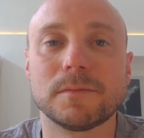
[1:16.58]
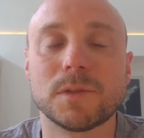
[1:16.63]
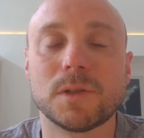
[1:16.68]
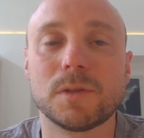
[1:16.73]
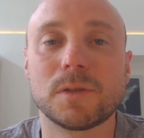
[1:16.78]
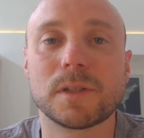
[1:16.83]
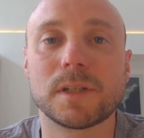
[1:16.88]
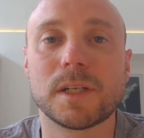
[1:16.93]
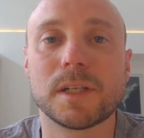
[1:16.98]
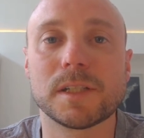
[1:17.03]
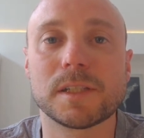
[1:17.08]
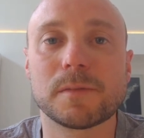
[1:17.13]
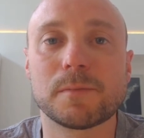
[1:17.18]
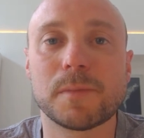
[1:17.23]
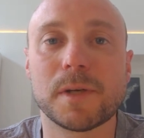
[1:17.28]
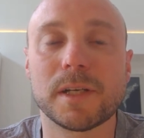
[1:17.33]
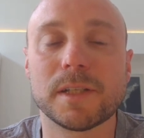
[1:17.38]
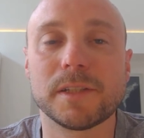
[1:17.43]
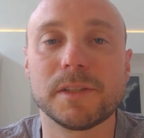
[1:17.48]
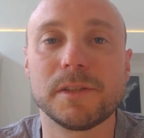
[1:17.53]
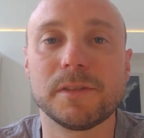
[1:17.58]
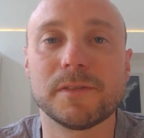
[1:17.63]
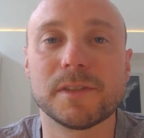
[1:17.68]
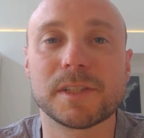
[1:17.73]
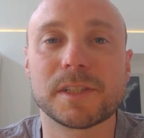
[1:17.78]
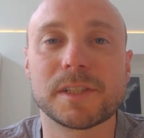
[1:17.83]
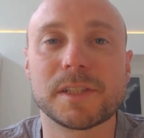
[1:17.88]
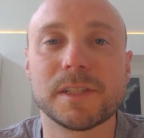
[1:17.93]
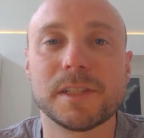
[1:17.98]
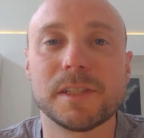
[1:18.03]
organized by the
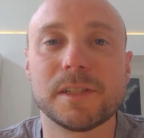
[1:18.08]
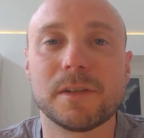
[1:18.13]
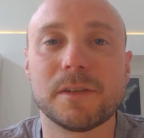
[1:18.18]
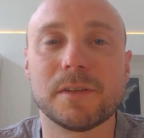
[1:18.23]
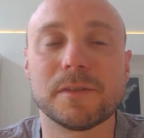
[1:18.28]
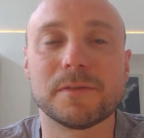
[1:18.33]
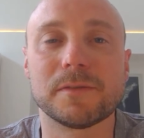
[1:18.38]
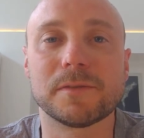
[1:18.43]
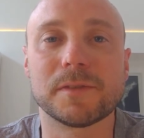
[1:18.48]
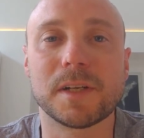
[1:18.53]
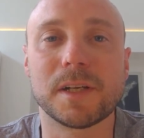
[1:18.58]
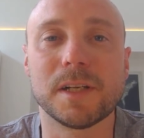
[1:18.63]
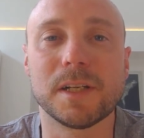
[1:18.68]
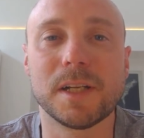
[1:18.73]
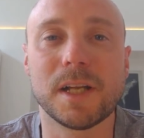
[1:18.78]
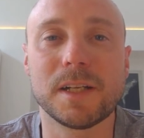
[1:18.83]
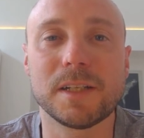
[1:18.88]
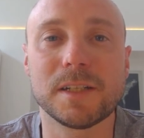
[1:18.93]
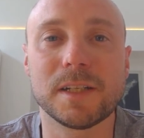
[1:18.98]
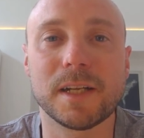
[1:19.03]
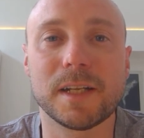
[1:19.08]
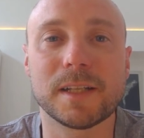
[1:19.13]
University of London,